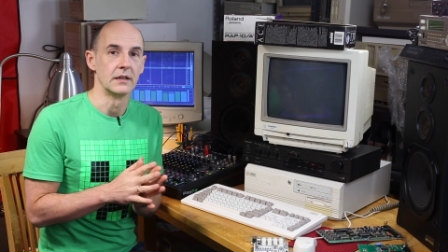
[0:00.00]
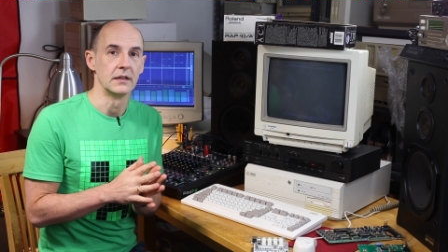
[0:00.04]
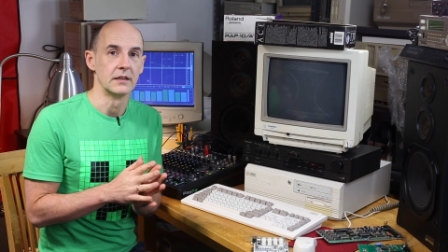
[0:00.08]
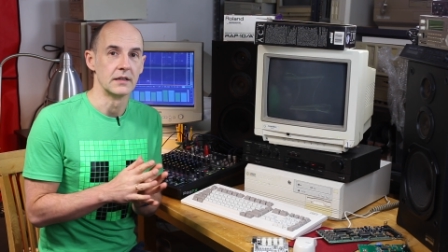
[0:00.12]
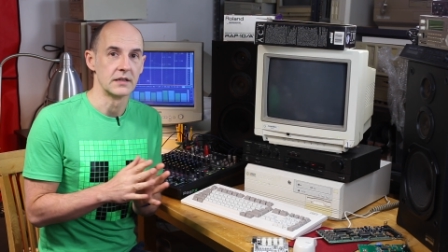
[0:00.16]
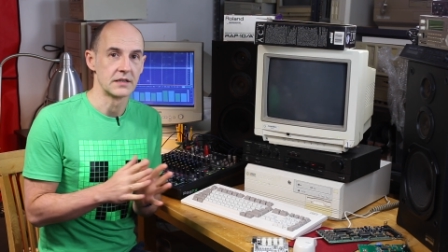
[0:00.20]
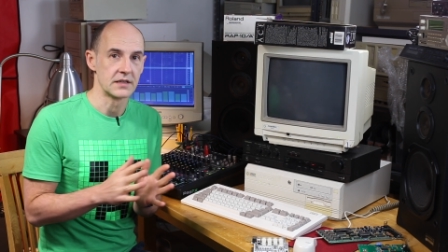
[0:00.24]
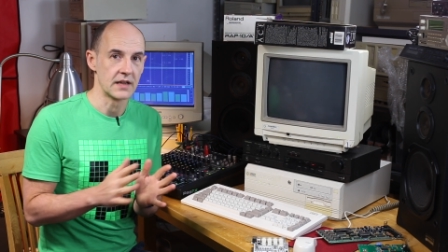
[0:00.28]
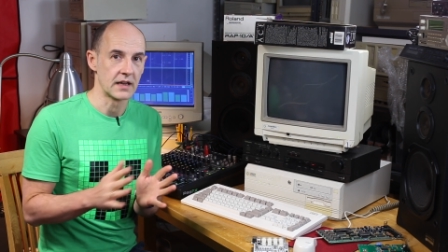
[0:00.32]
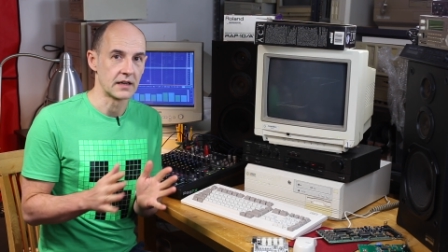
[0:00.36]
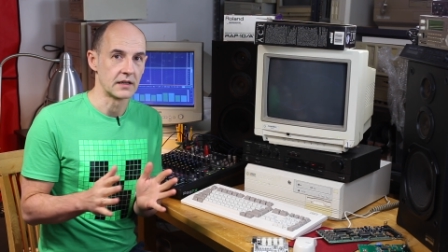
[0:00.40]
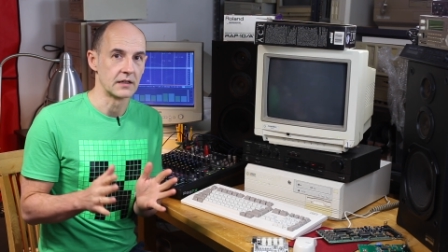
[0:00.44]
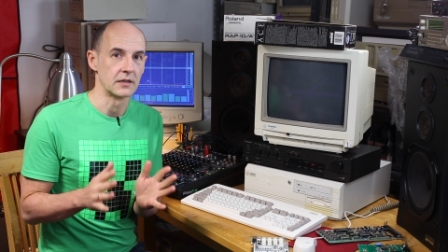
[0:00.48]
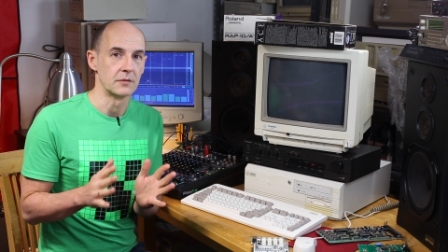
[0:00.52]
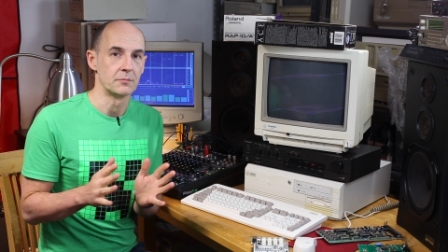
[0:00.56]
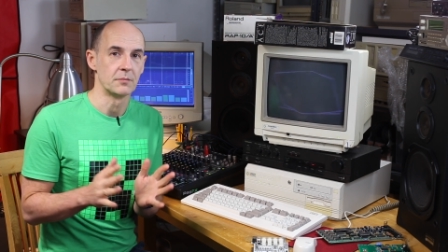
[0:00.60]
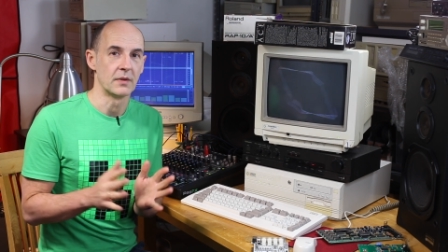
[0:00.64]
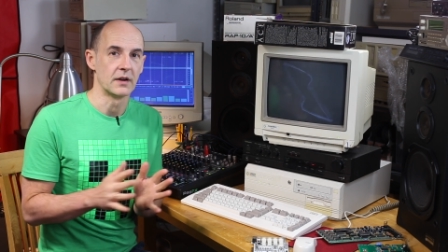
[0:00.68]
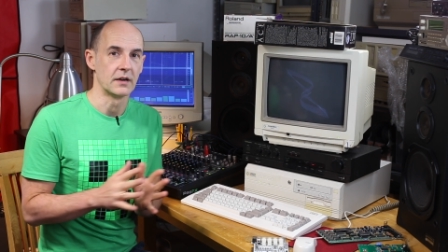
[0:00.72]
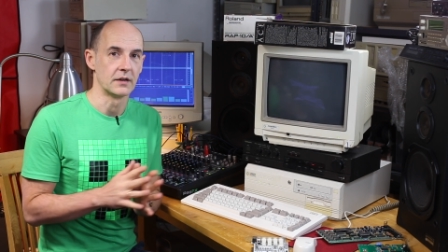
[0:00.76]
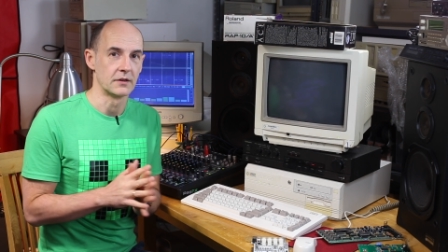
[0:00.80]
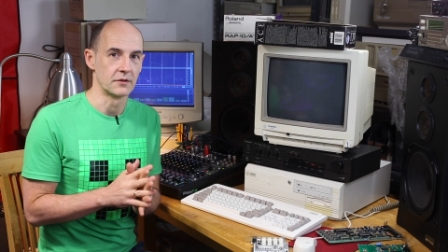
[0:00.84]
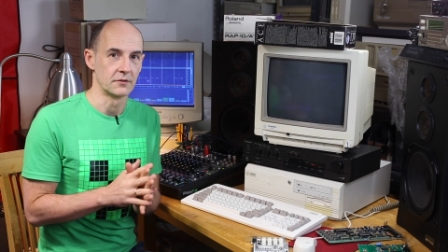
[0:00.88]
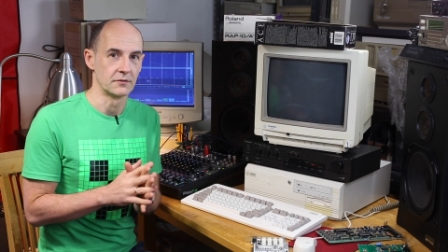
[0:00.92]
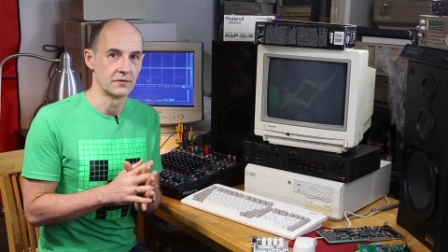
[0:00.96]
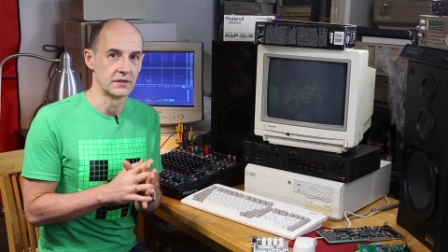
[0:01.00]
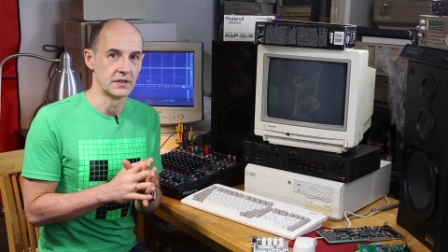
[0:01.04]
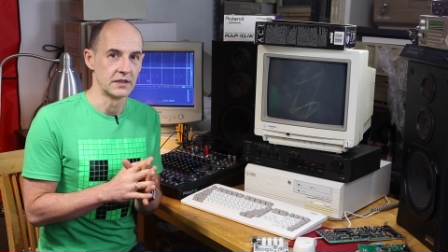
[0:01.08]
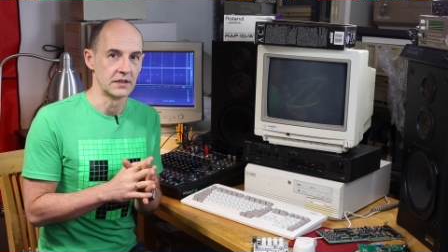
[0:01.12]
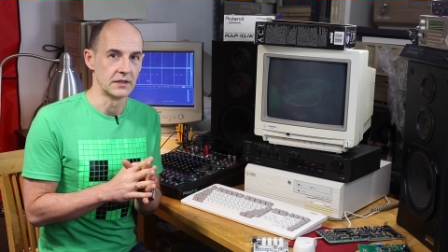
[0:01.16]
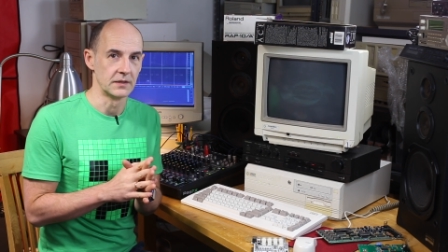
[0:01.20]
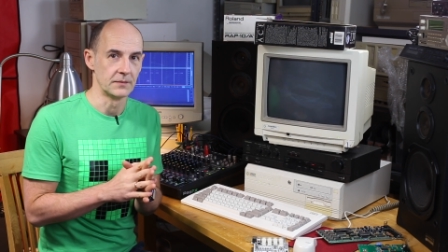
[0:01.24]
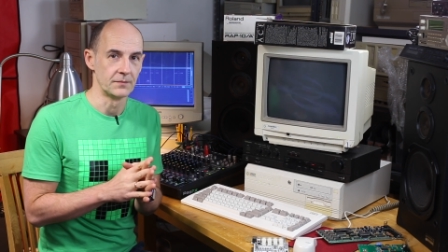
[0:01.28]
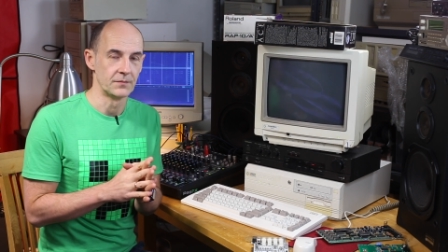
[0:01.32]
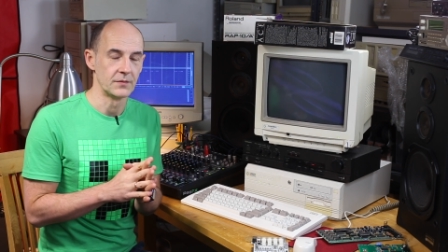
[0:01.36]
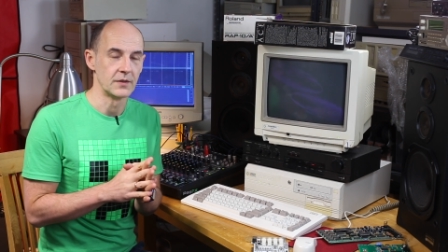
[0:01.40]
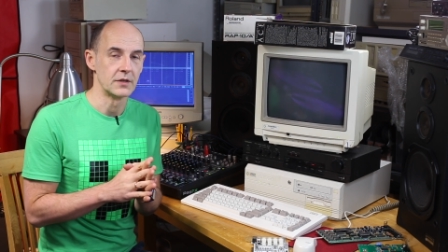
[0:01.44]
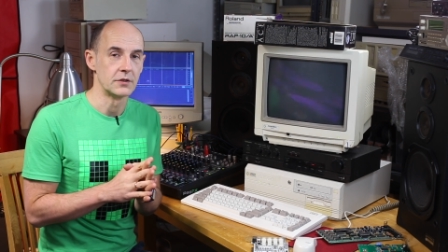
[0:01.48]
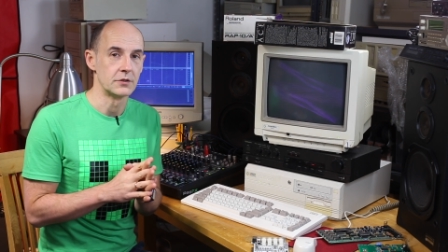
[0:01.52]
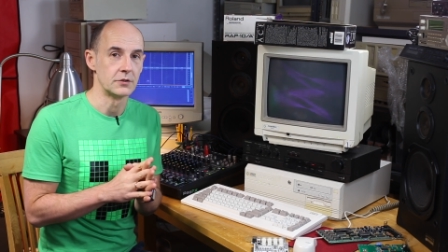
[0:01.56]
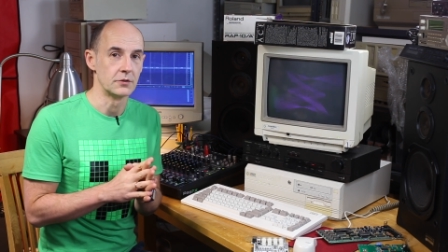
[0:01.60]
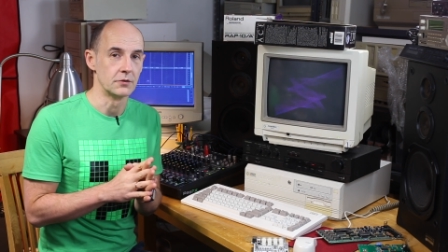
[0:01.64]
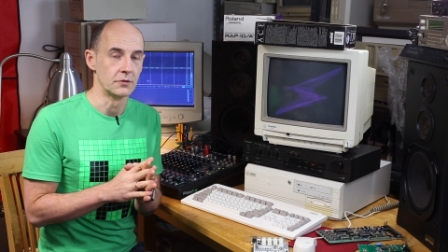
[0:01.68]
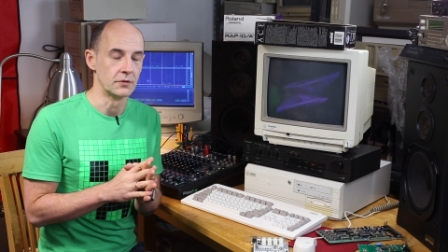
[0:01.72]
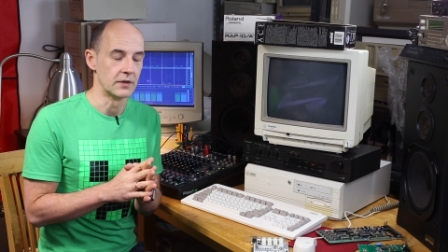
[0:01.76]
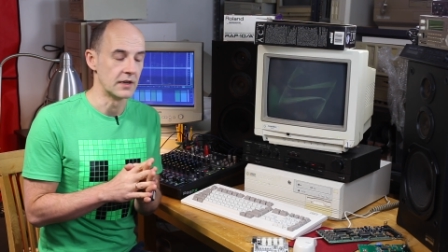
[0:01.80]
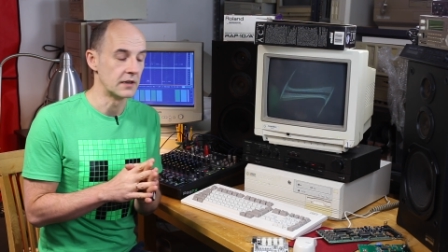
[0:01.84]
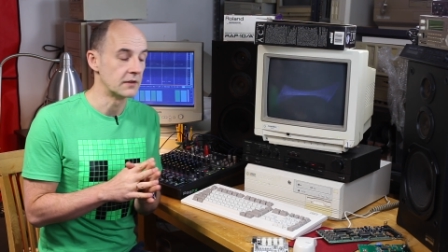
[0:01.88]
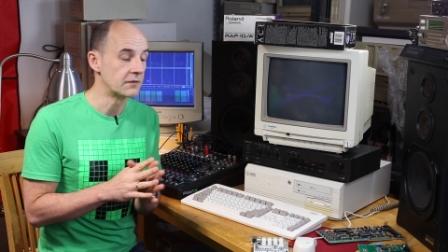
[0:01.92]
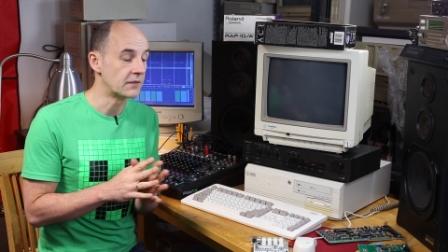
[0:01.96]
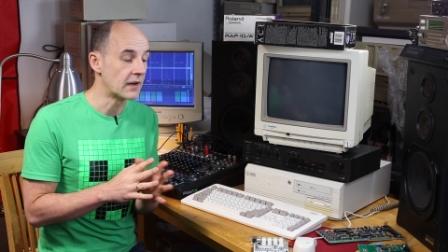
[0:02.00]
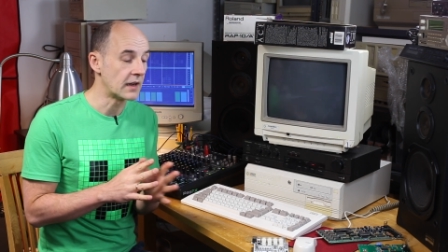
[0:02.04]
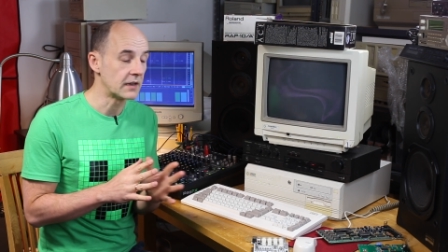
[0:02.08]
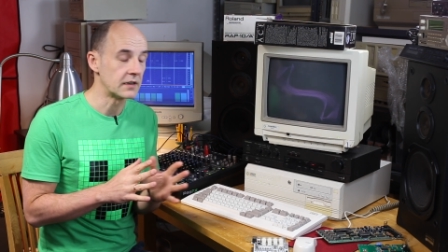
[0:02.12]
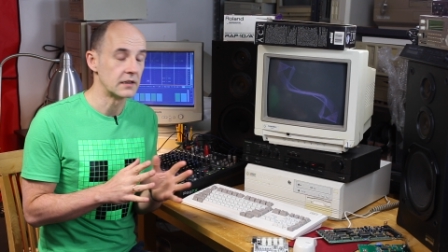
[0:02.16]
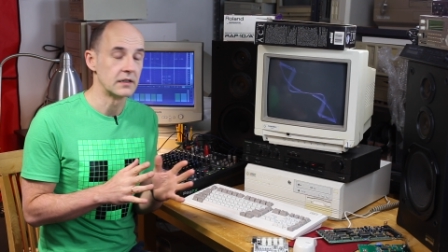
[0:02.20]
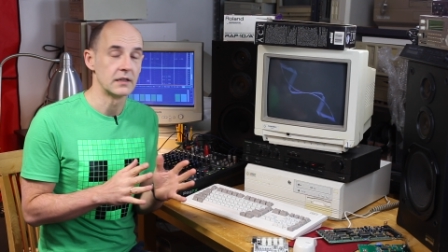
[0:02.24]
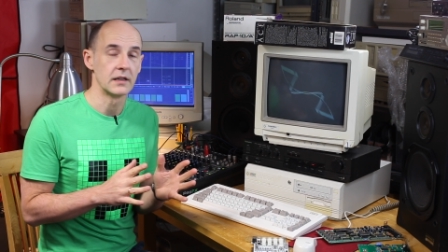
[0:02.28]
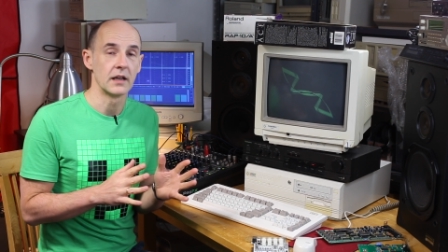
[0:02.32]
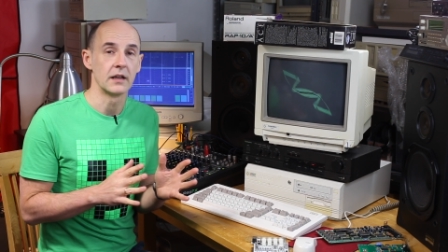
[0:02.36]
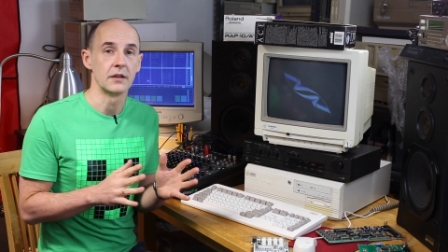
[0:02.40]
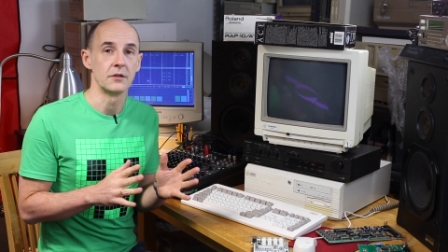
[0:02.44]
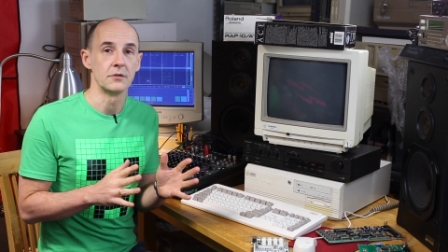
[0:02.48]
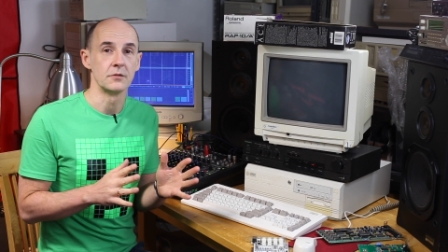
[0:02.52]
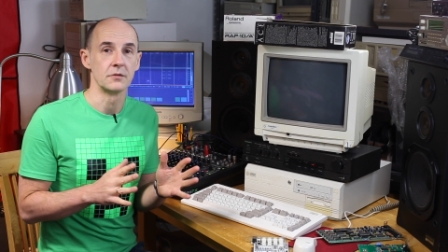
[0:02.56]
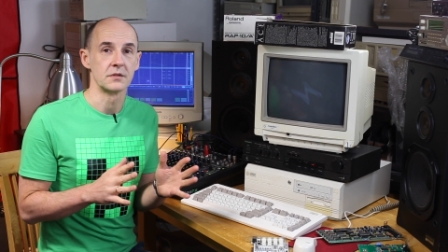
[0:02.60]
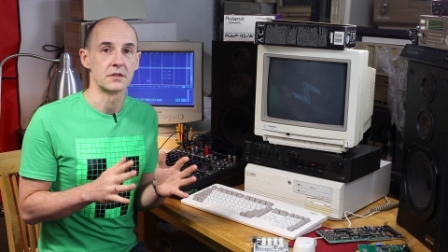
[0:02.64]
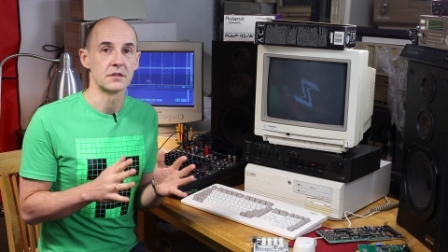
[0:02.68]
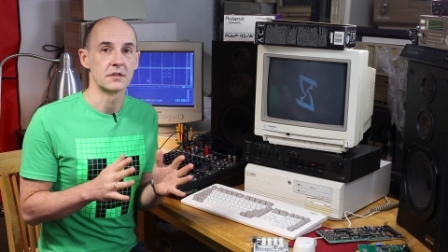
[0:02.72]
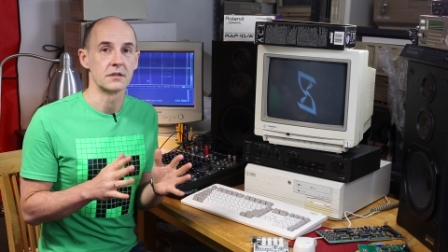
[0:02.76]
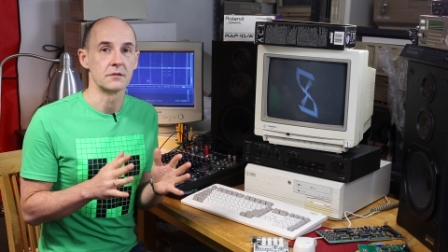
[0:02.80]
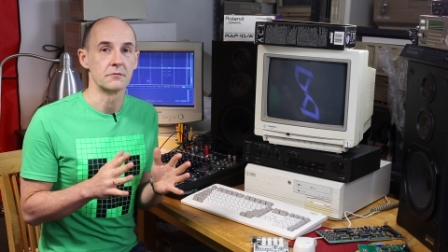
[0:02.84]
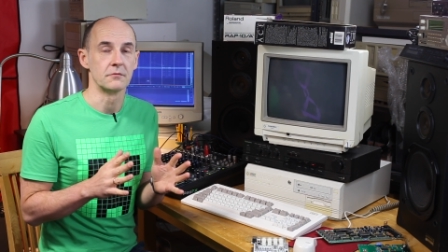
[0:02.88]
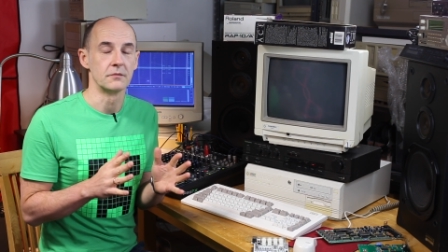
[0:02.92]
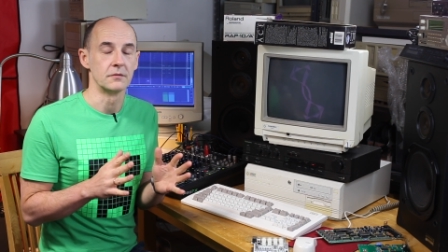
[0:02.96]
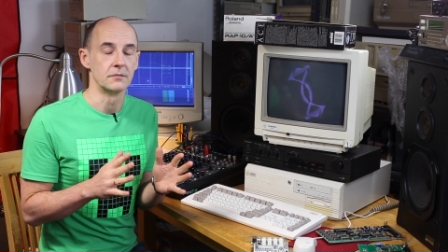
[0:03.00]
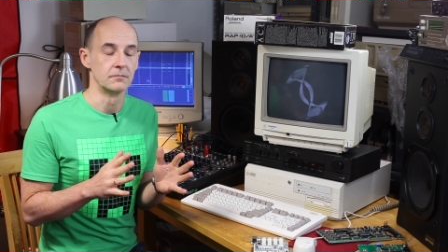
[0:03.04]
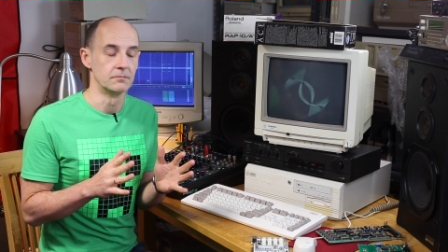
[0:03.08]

in the second part of the tune. And finally, I used